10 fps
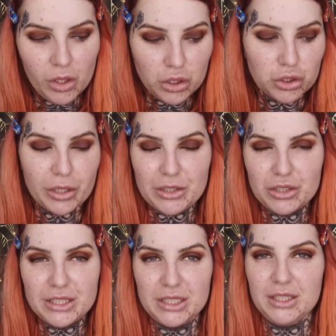So that
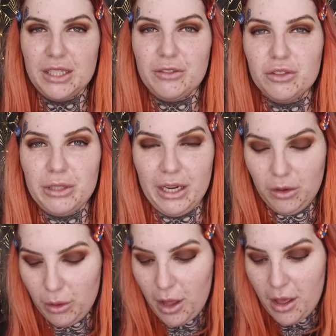just sits in there for
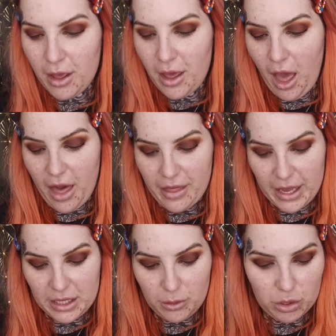now. And
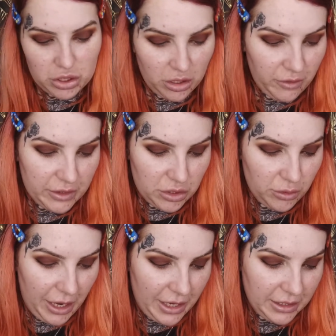then I watched another video
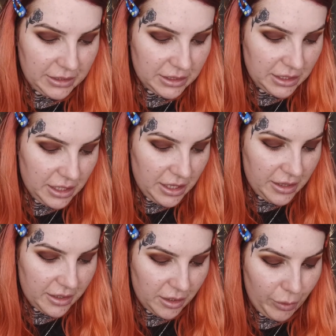and...
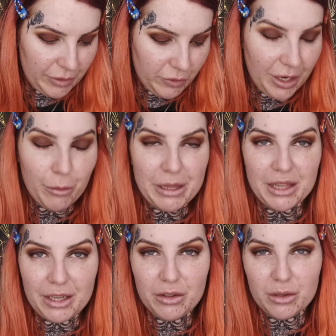then I went for a little bit
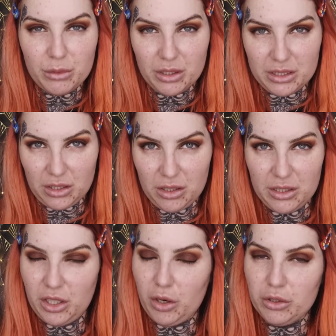lighter than what this other
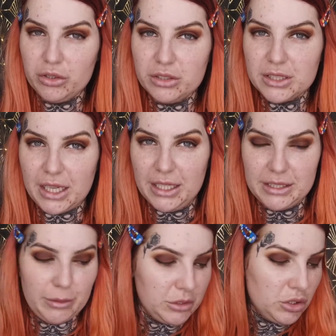girl used, and
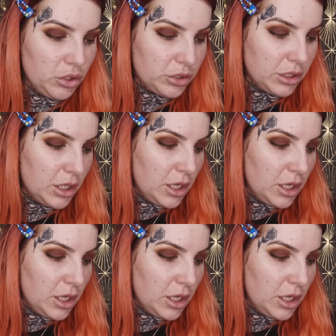it was Nude.